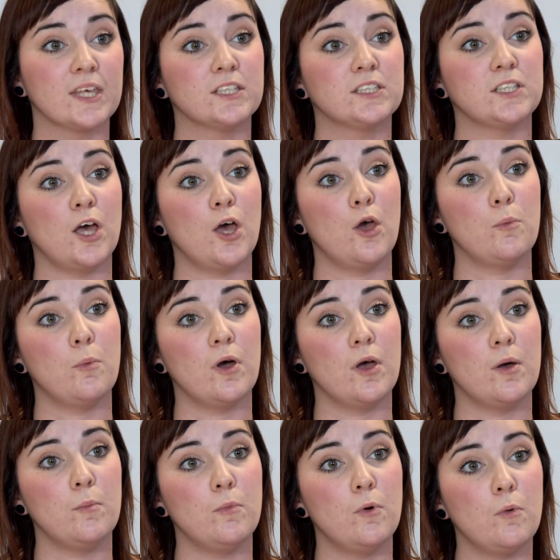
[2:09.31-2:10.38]
So
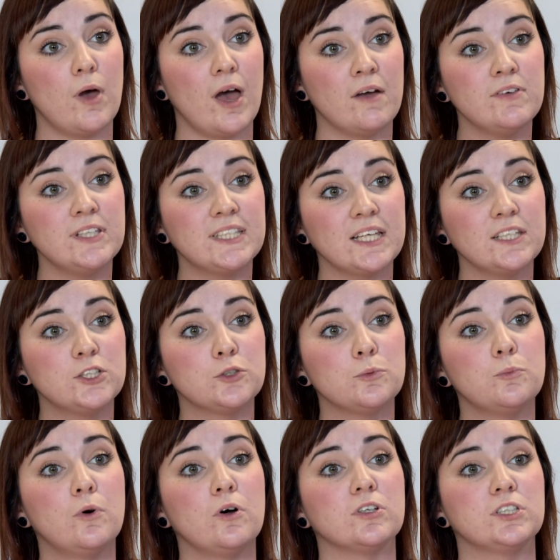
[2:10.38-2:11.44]
our
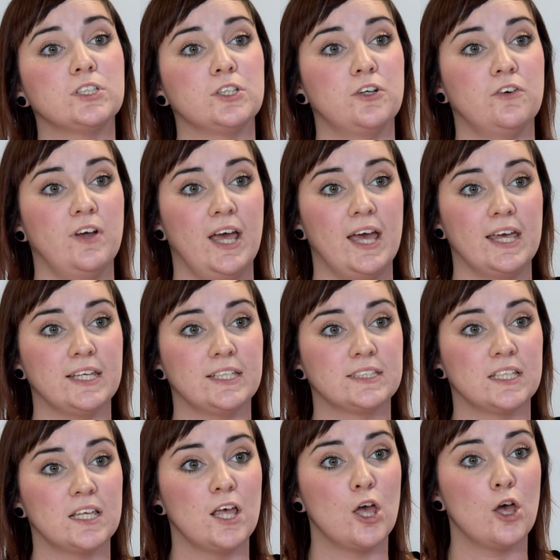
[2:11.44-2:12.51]
intention was to
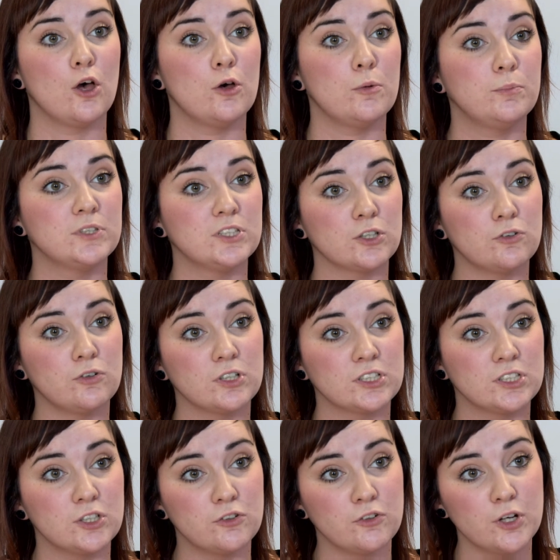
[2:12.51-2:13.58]
create hubs
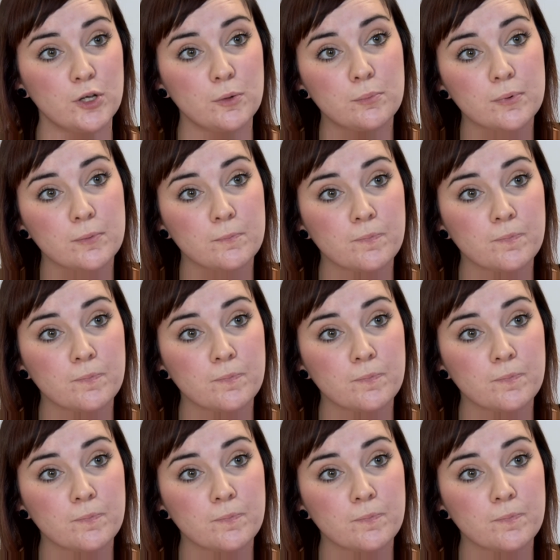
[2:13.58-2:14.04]
across the group